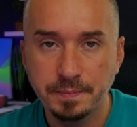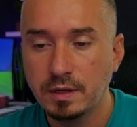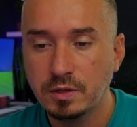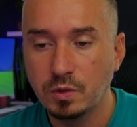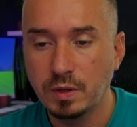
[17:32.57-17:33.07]

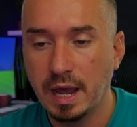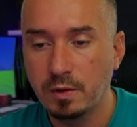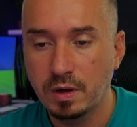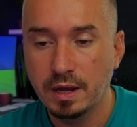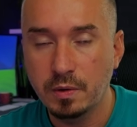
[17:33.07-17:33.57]
So yeah, you
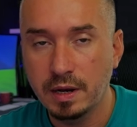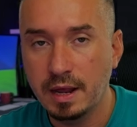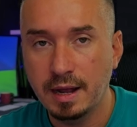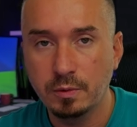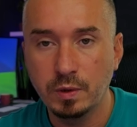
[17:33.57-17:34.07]
can create
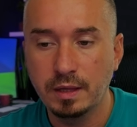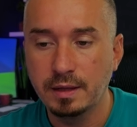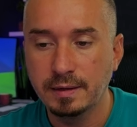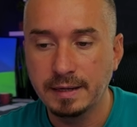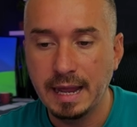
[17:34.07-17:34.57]
that with
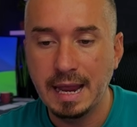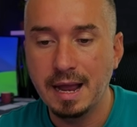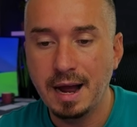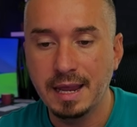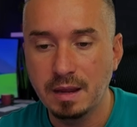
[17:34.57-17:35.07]
the
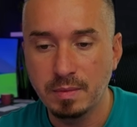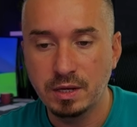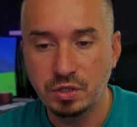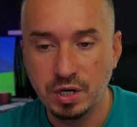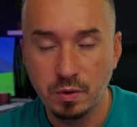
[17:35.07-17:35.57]
AI
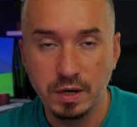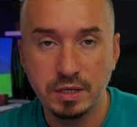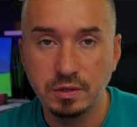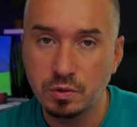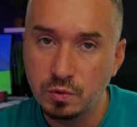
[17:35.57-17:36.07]
image
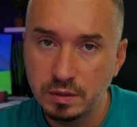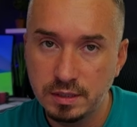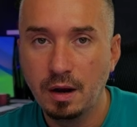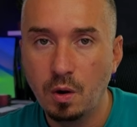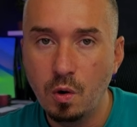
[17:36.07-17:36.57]
generation tools,
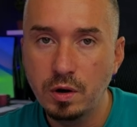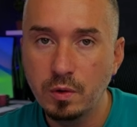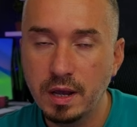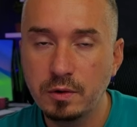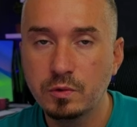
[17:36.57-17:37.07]
or you
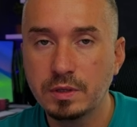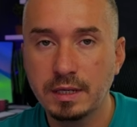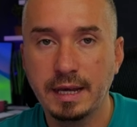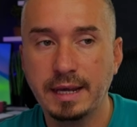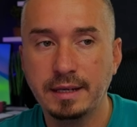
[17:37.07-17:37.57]
can use
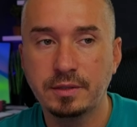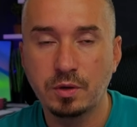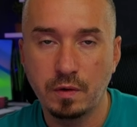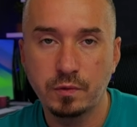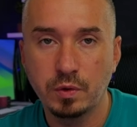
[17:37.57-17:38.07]
a
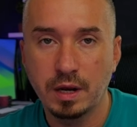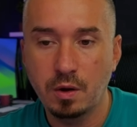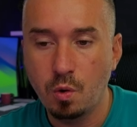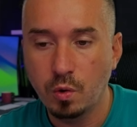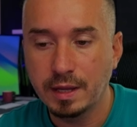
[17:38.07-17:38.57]
software
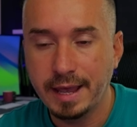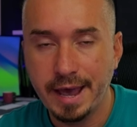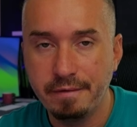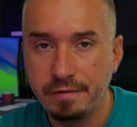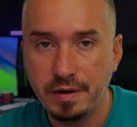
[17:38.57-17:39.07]
called
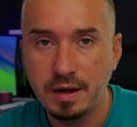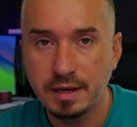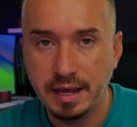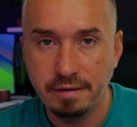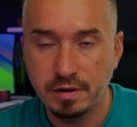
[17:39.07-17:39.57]
Canva,
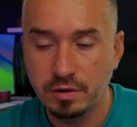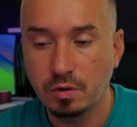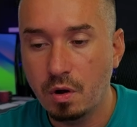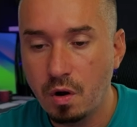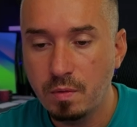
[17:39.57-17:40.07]

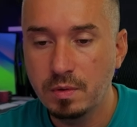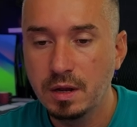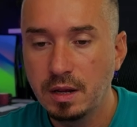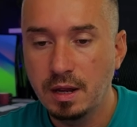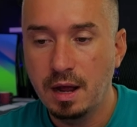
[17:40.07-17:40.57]
canva.com,
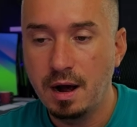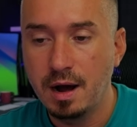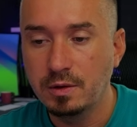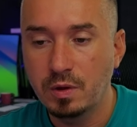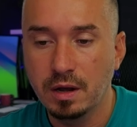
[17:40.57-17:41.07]

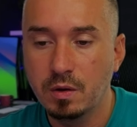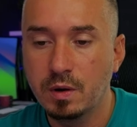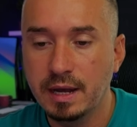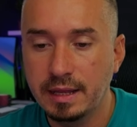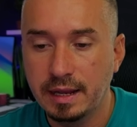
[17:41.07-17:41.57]
and you can go
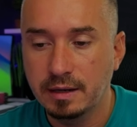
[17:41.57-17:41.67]
ahead and